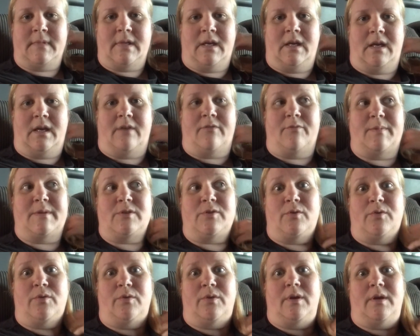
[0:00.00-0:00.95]
And I've been
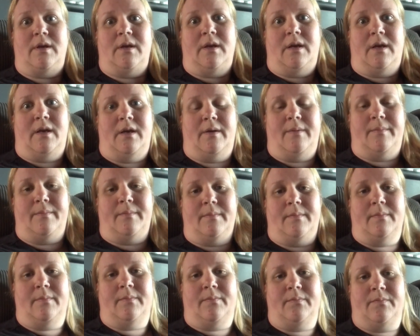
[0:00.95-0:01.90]
told,
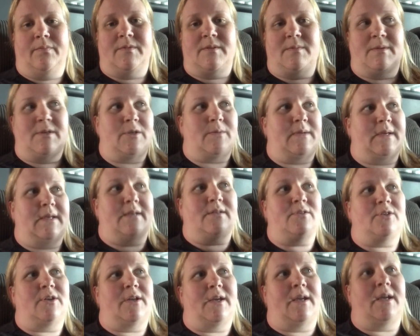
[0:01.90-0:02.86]
somebody told me
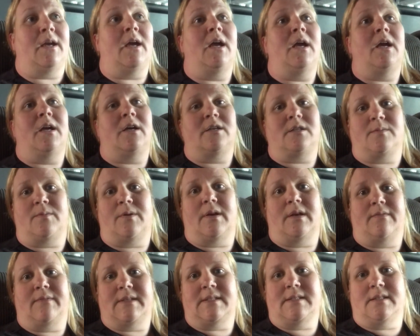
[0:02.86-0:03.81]
yesterday I should
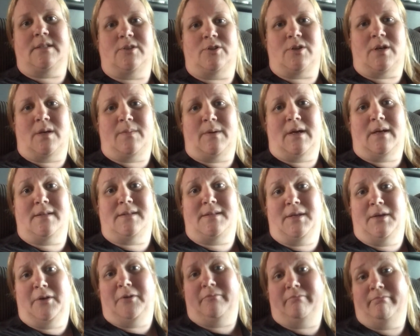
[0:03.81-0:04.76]
probably invest in a tripod,
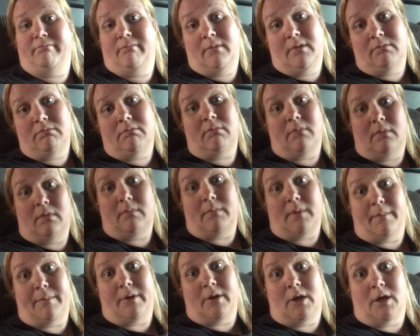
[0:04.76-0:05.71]
so that
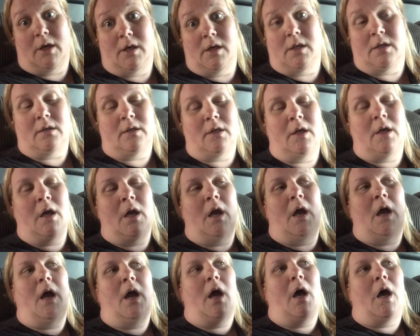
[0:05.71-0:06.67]
might be a good idea.
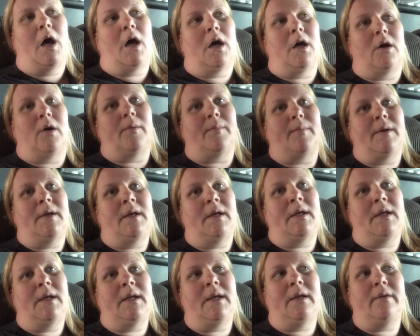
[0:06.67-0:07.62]

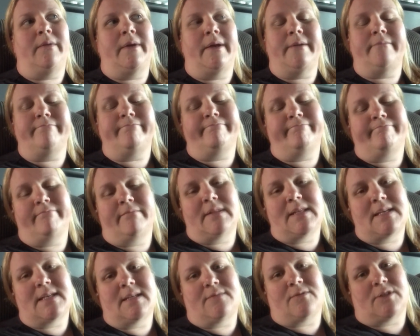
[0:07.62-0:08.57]
Anyway,
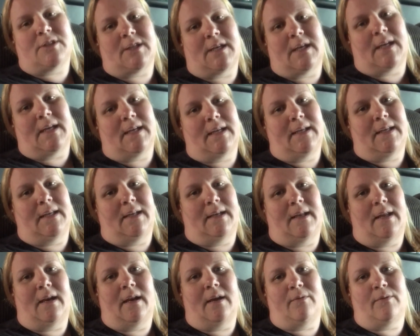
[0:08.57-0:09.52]
thanks for checking in,
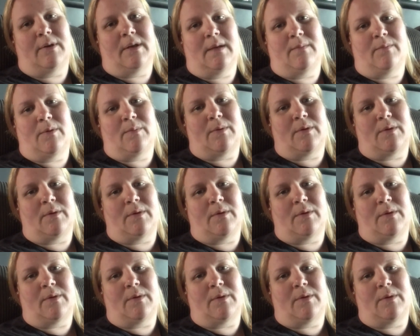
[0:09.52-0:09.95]
and I will keep you